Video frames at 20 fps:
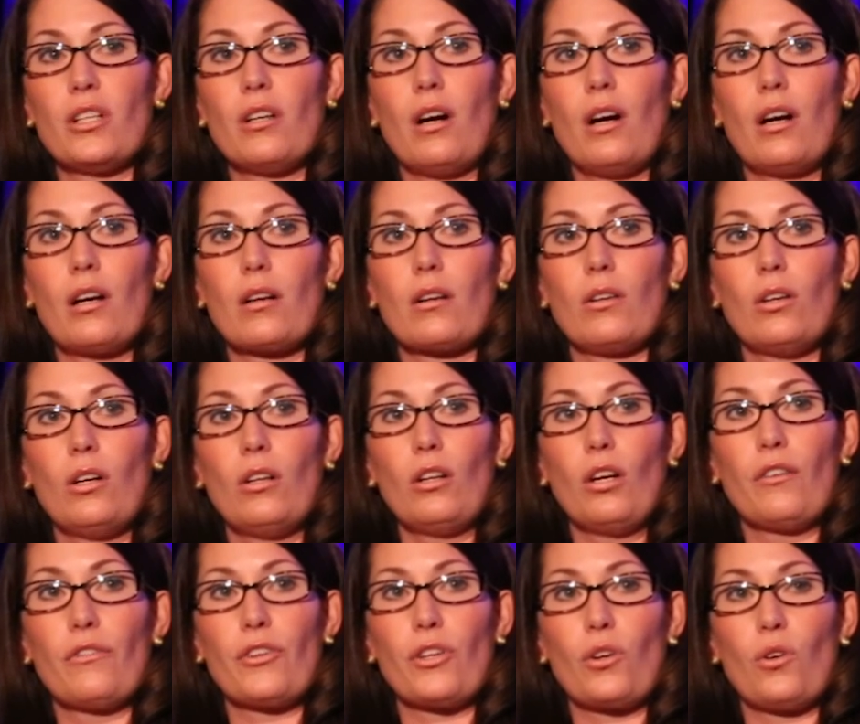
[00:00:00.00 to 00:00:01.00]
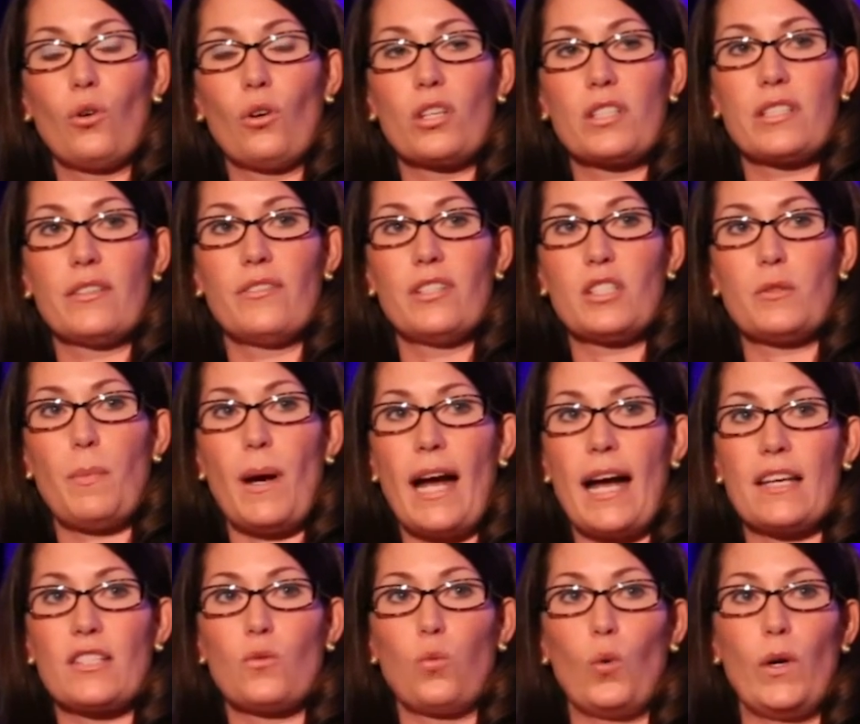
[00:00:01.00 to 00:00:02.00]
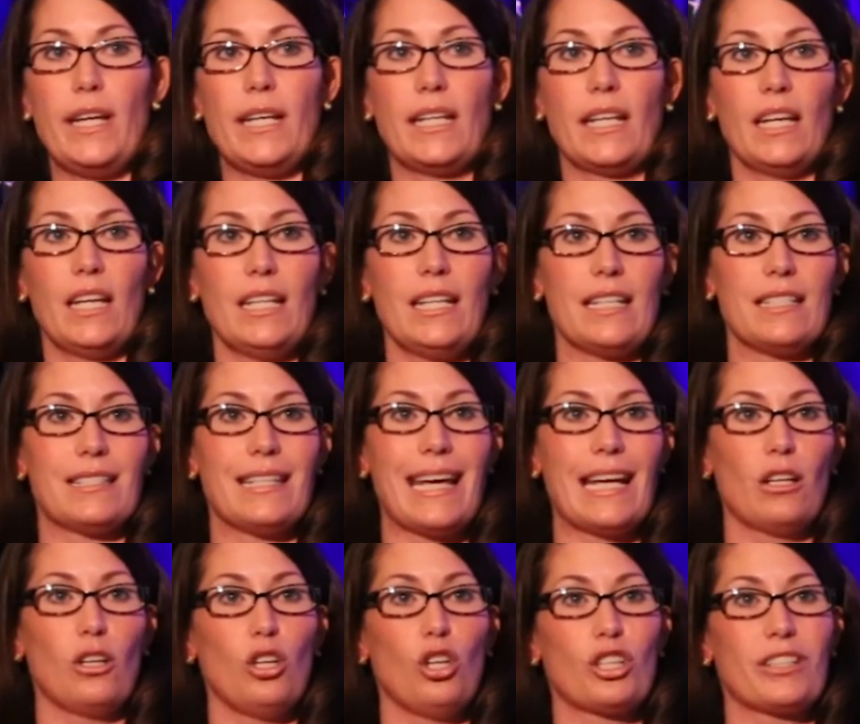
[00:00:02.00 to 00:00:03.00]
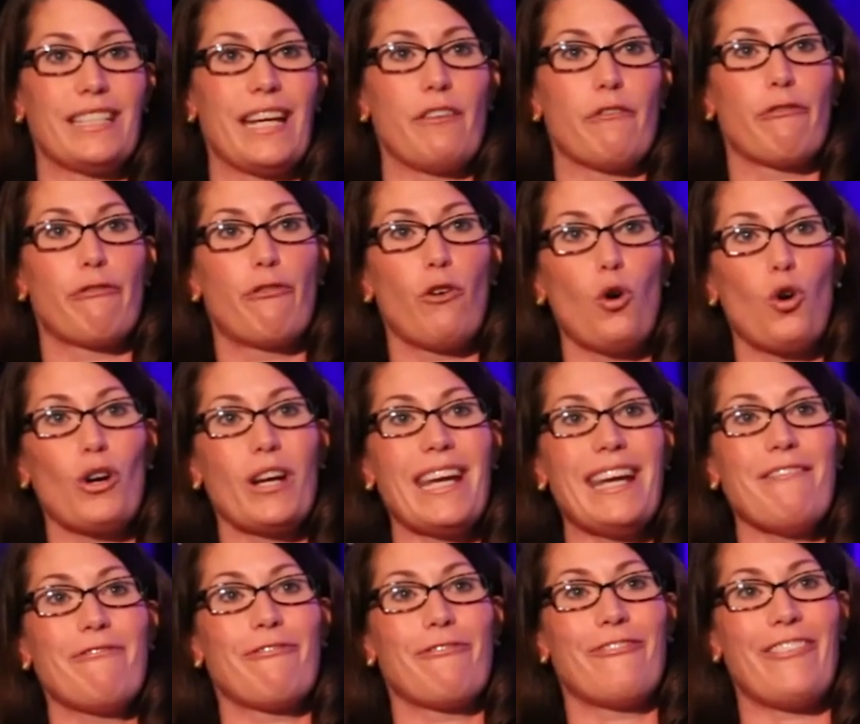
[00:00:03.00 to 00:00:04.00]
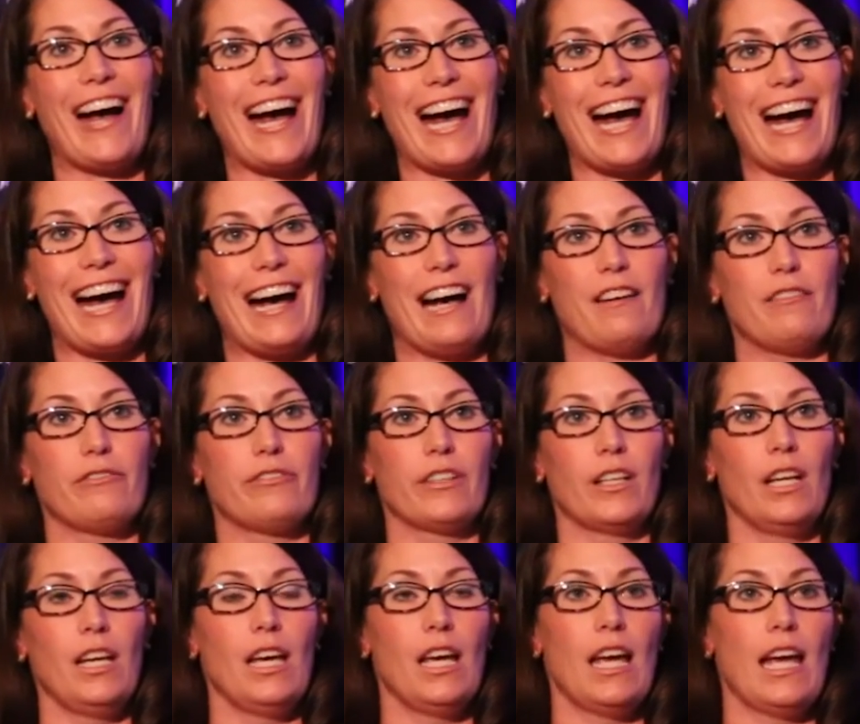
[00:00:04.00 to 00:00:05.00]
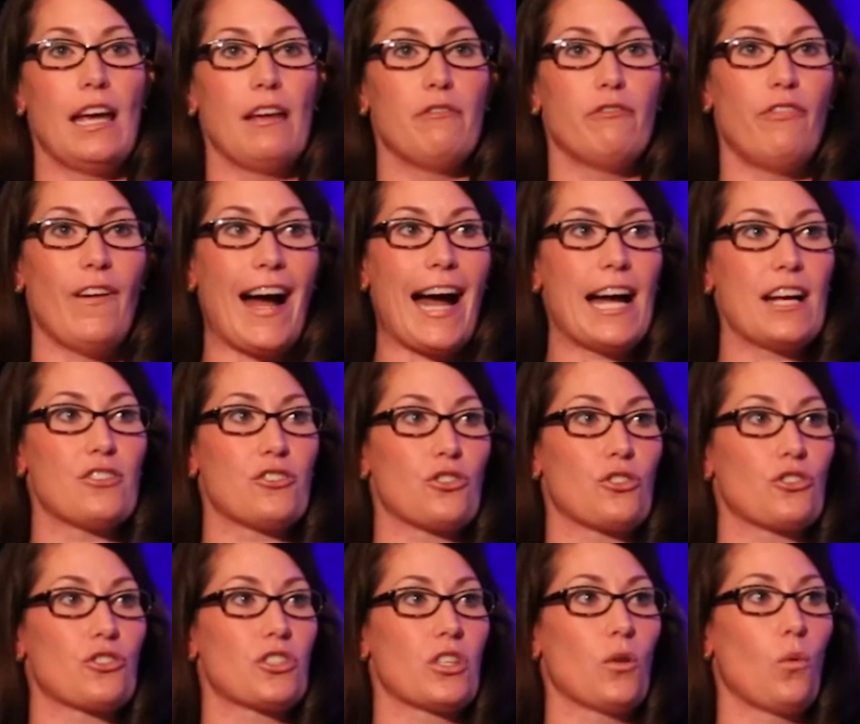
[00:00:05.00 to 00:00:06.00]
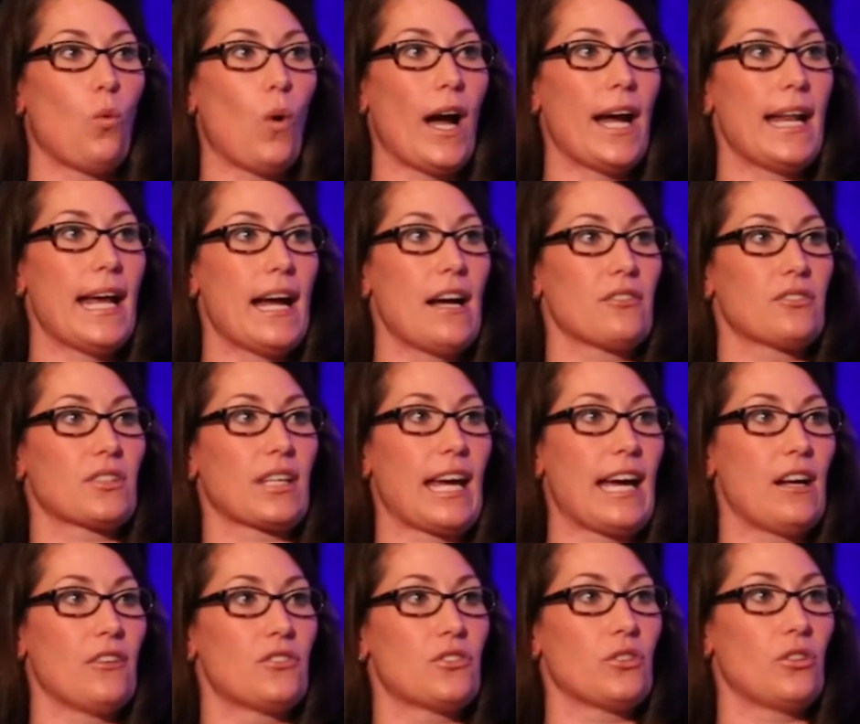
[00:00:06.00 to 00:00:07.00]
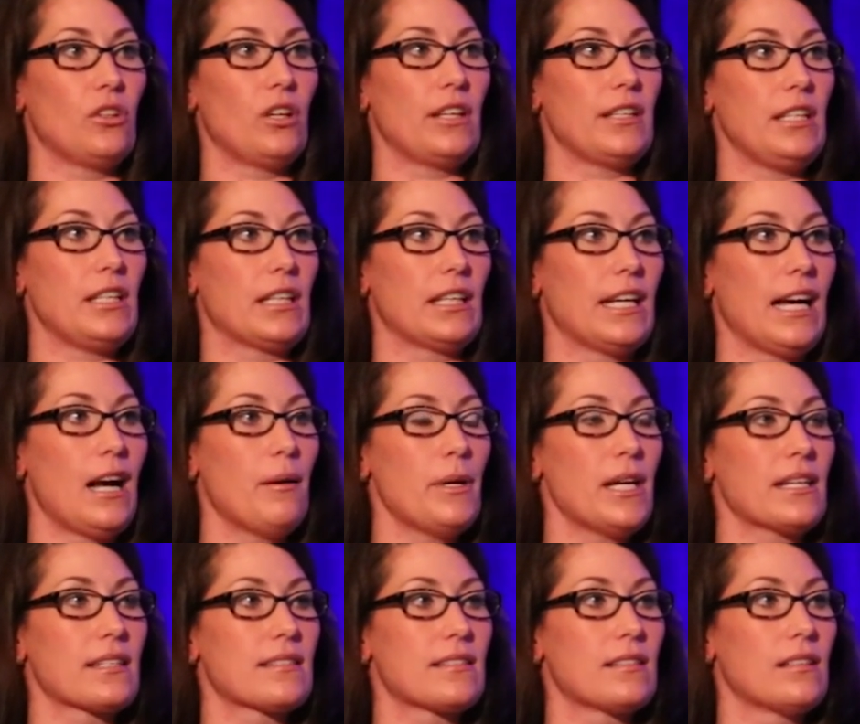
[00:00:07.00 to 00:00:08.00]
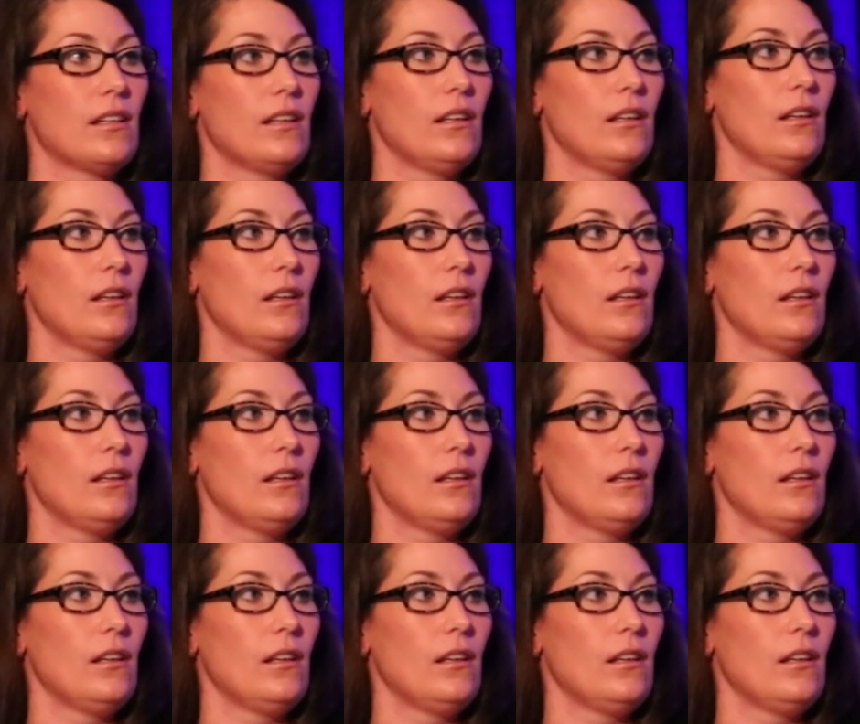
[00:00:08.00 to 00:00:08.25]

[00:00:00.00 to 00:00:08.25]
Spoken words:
an article over the course of this past weekend as they looked at 45 advisors to the White House Council on Economics.